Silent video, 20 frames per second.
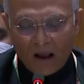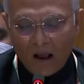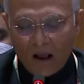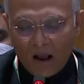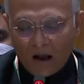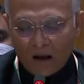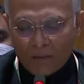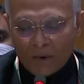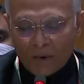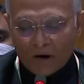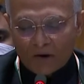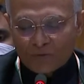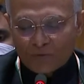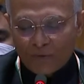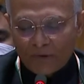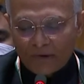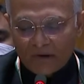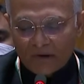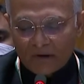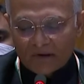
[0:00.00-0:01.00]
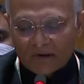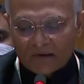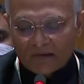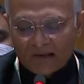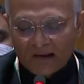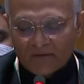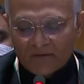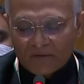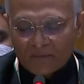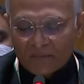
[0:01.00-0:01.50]
About
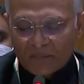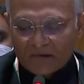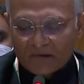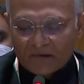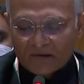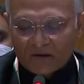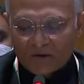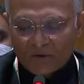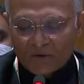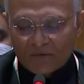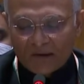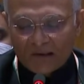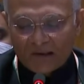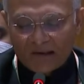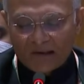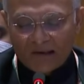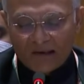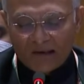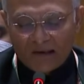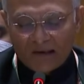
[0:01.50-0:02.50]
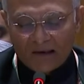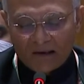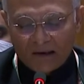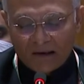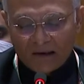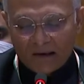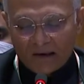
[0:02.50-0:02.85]
27% of the key